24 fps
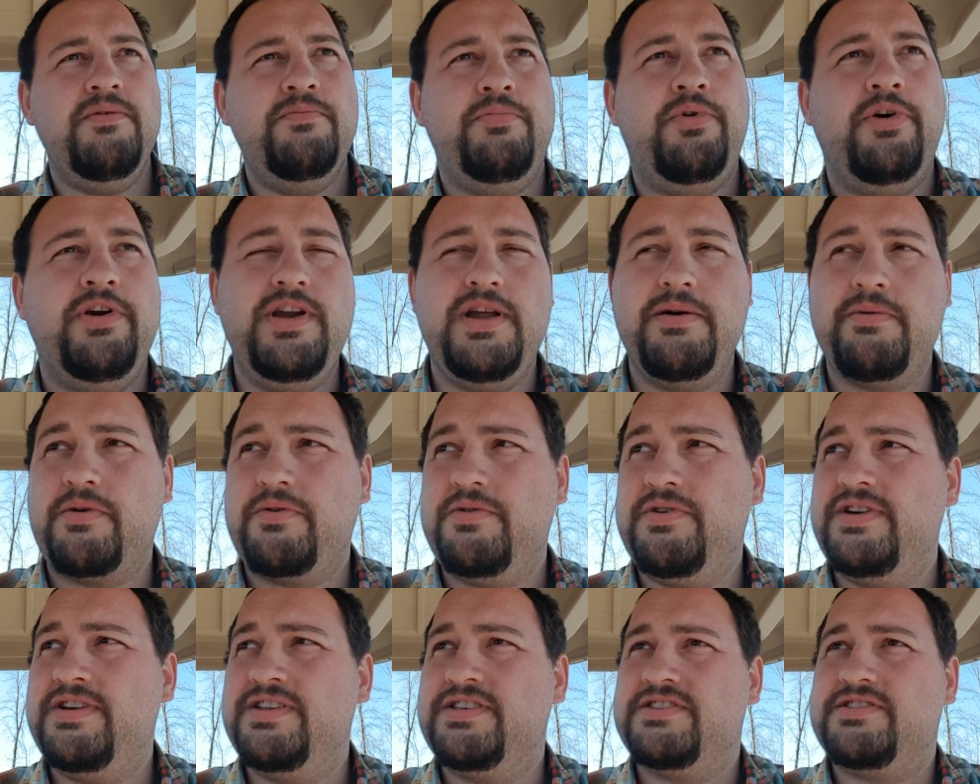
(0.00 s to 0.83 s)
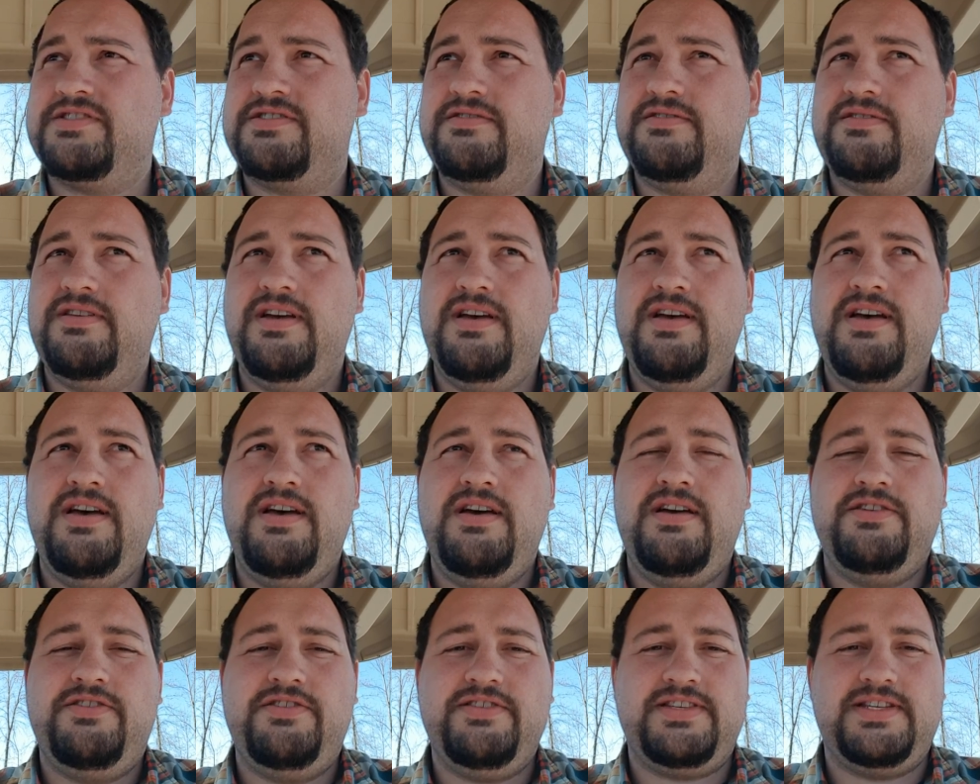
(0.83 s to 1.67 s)
Point number 1 is
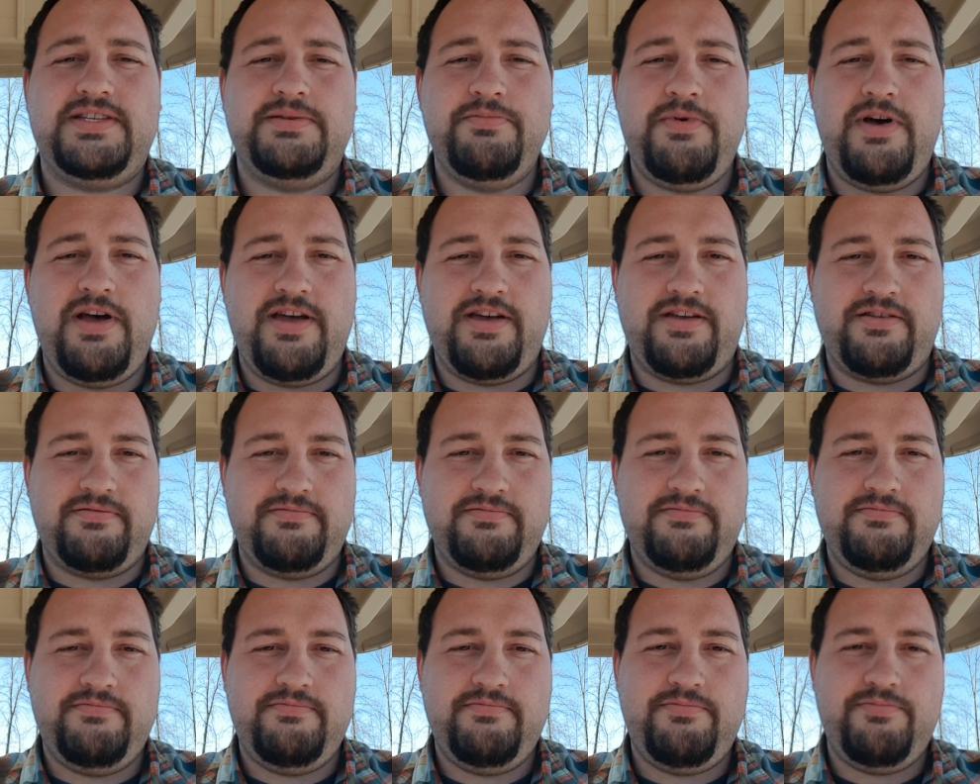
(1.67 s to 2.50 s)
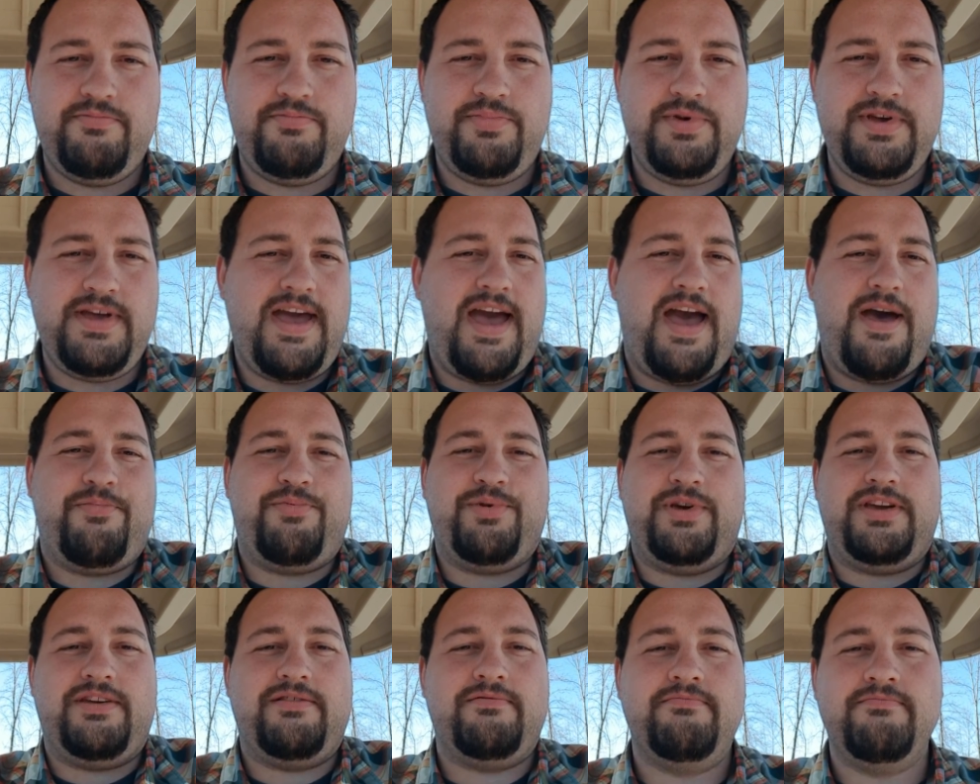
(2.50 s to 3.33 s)
just smile. Be
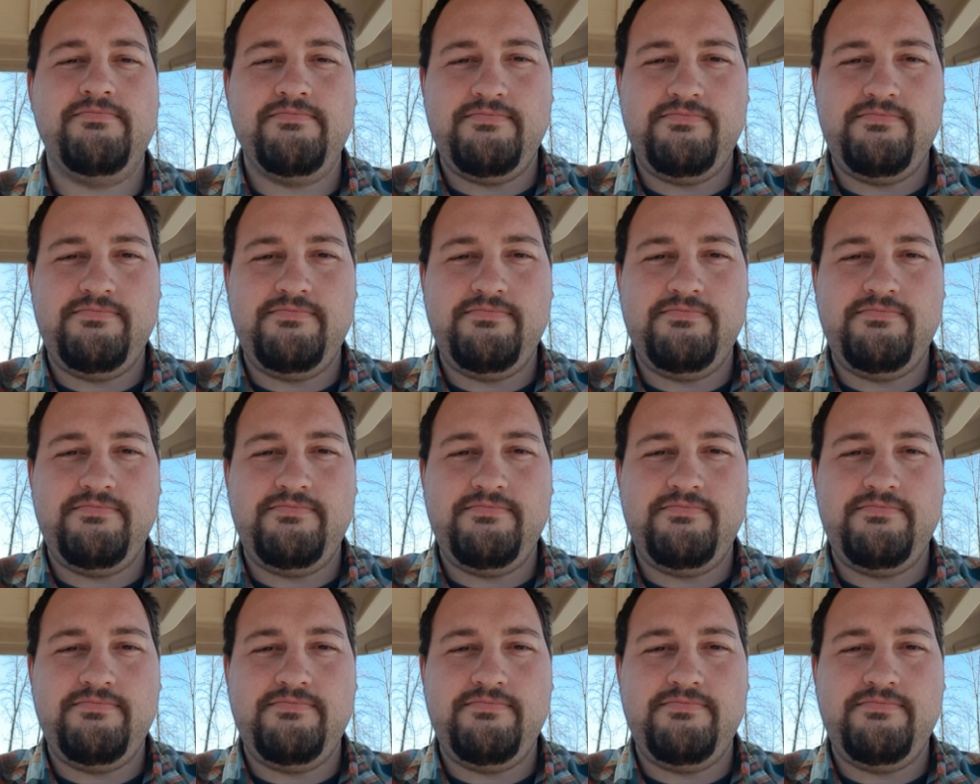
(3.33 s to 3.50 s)
happy.